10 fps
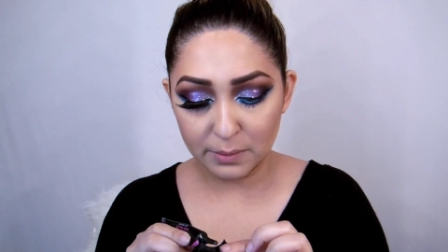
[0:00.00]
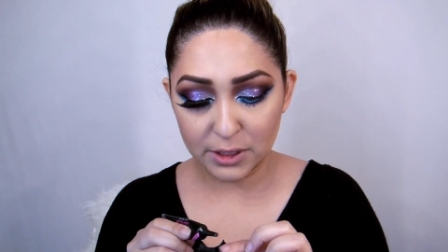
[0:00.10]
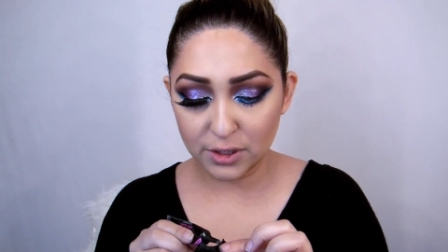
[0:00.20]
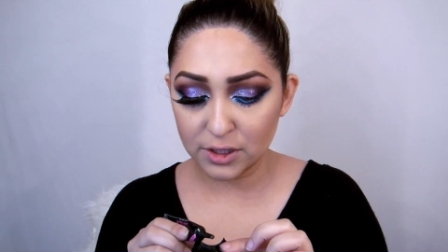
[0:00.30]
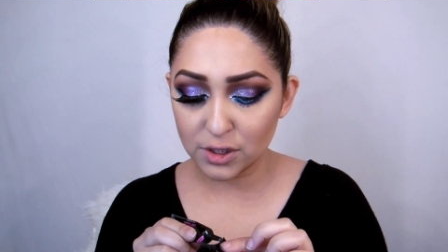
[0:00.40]

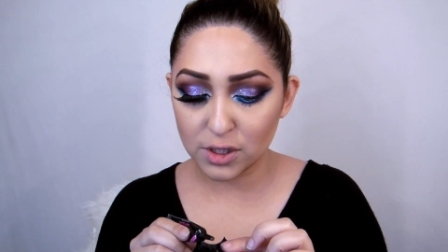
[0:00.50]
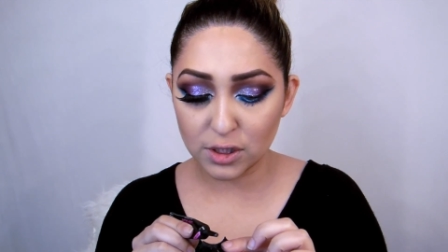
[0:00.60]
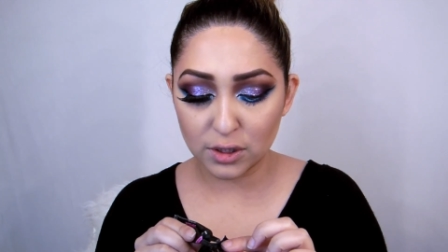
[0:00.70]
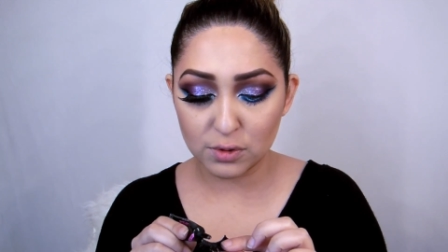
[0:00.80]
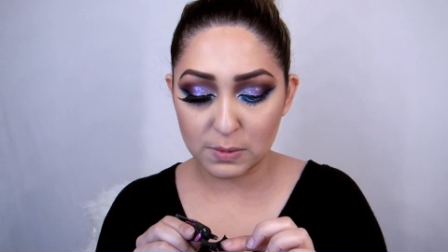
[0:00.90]
But you can
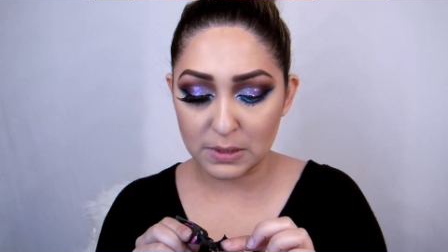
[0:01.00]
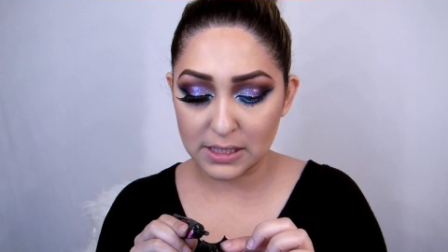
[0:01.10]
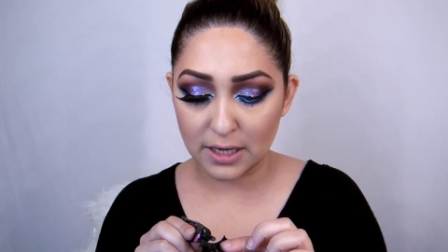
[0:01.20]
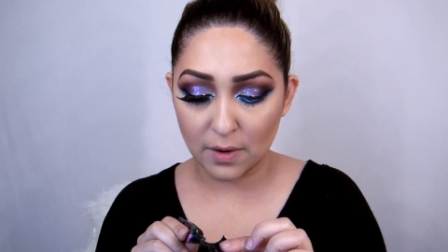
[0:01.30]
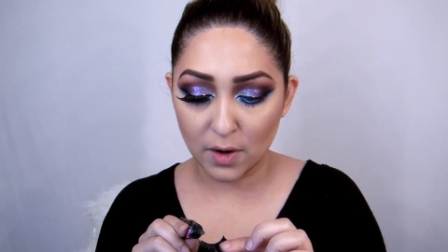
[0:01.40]
just use
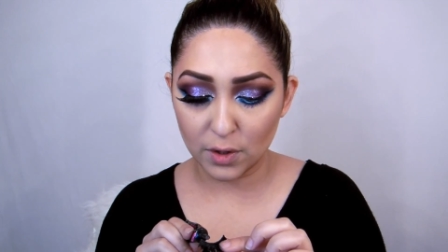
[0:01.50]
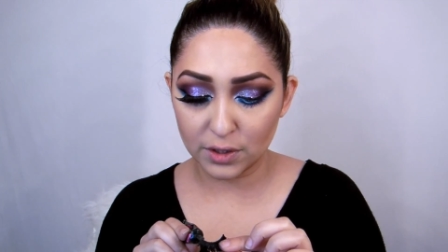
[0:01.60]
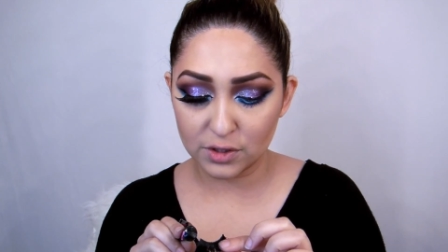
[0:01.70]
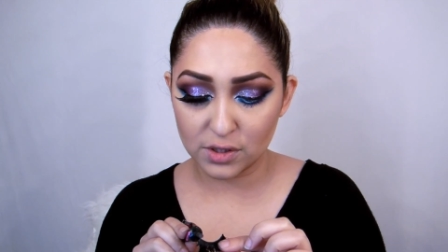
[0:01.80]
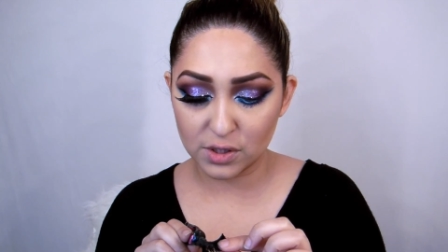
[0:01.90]
mascara or
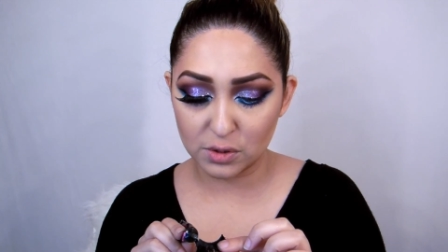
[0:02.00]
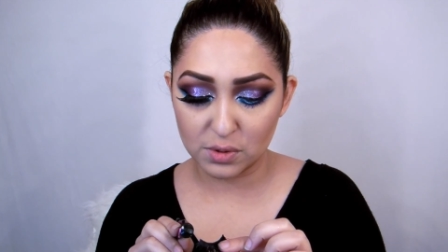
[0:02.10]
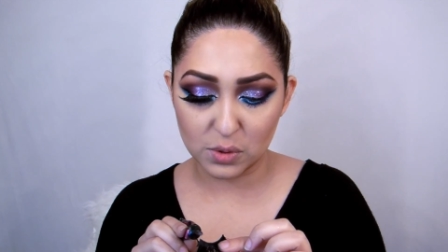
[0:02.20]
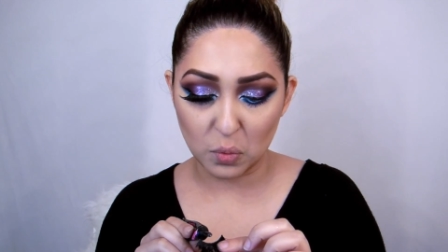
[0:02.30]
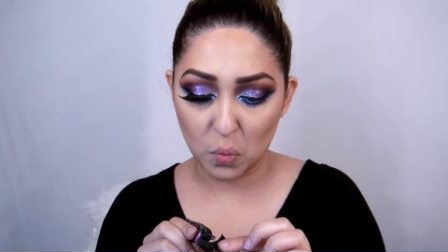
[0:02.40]
you can just
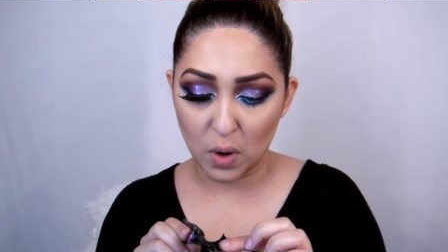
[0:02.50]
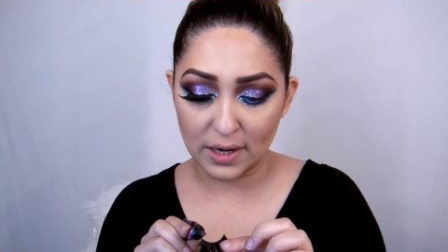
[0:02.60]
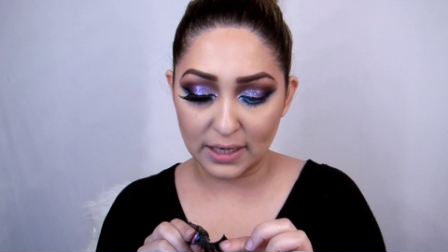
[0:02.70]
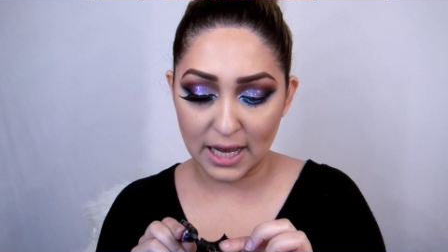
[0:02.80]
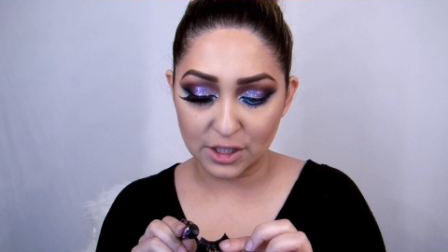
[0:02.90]
use
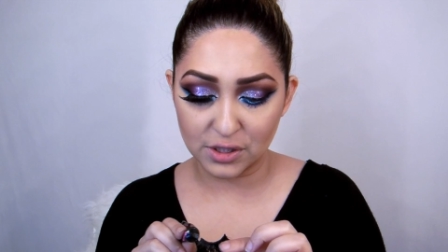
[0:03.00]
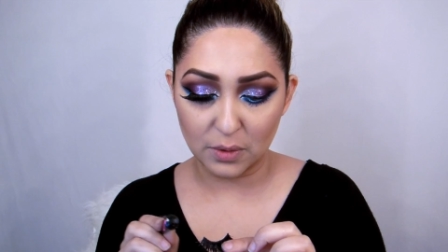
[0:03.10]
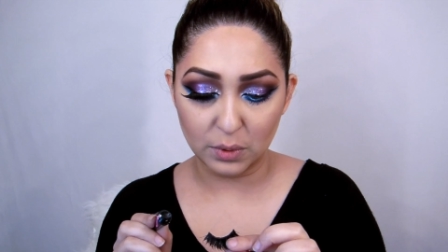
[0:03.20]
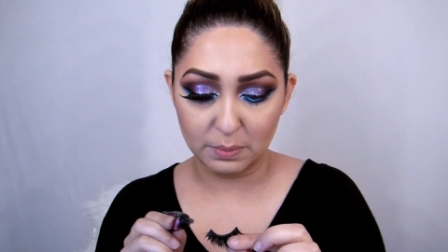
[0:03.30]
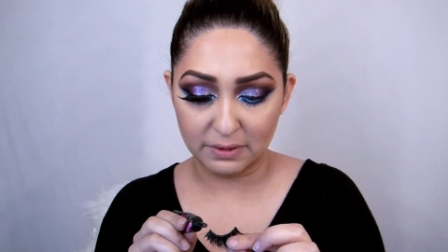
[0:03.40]
one lash,
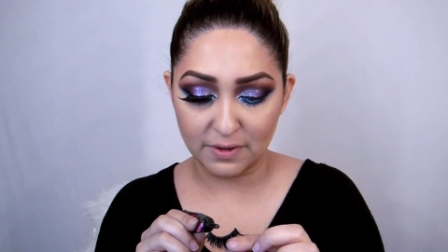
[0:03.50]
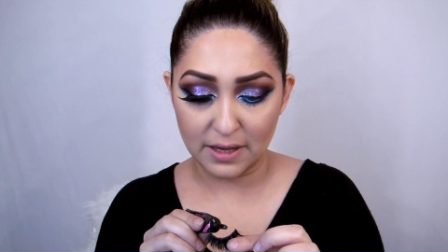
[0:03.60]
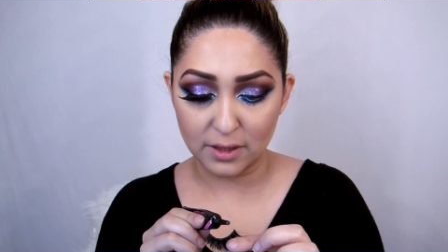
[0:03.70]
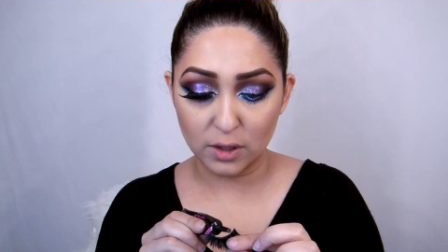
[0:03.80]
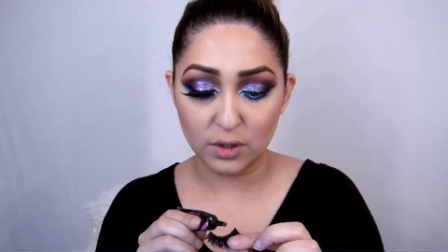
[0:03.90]
that would be
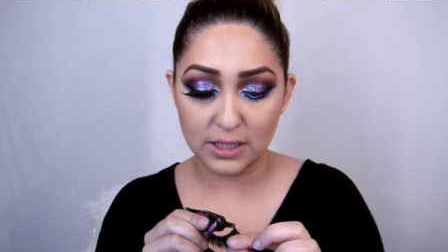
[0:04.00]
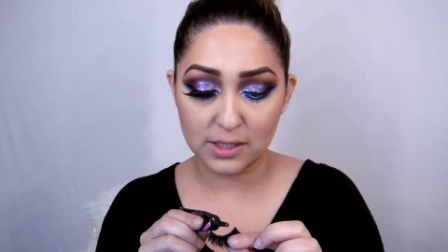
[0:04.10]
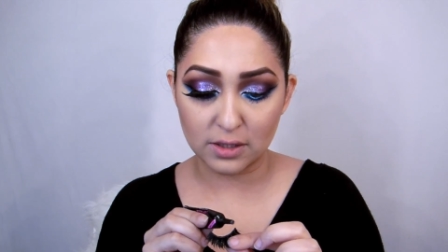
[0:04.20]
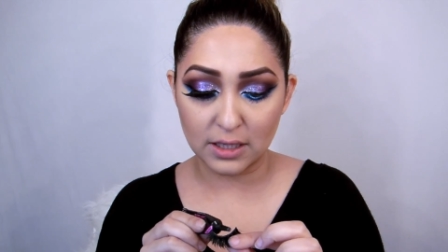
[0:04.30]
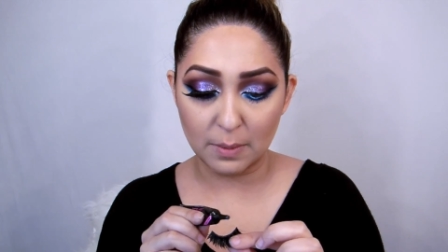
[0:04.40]
fine. The look
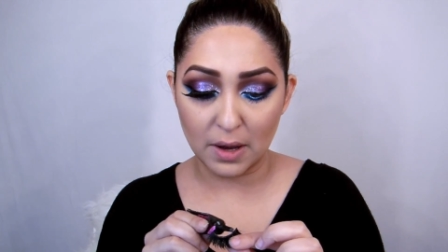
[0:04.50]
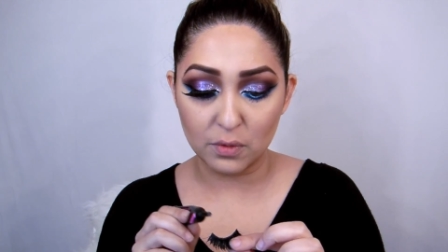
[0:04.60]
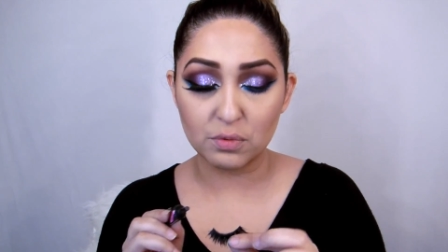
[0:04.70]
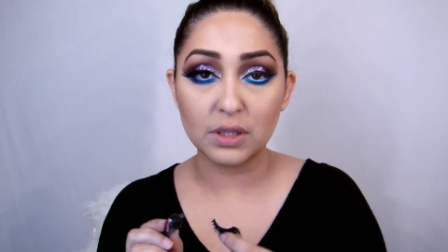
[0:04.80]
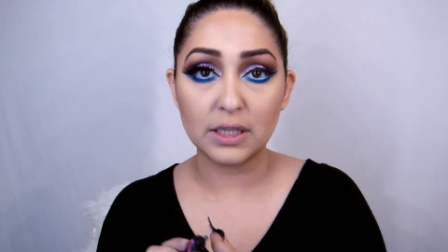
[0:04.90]
is going to come
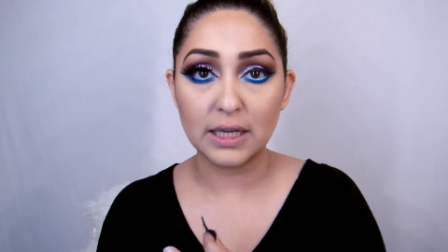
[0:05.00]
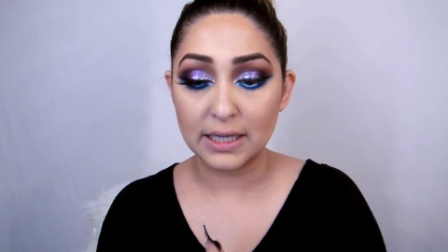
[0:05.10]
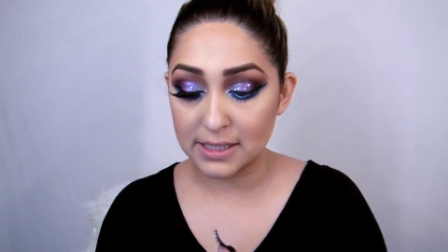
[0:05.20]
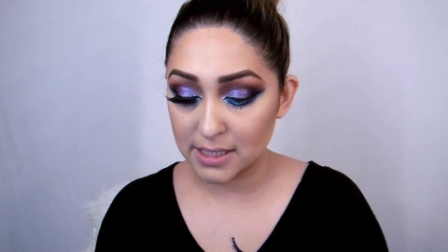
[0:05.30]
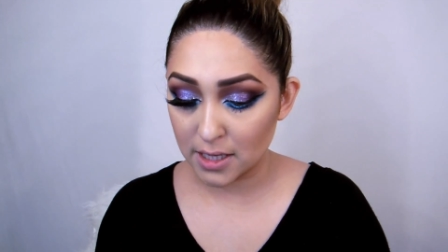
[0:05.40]
out really
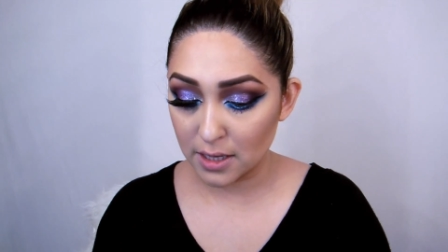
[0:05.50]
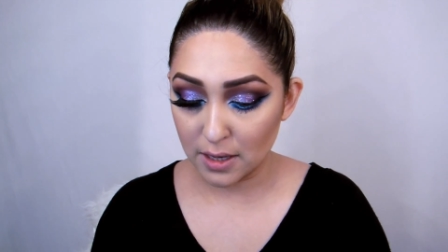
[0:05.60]
nice,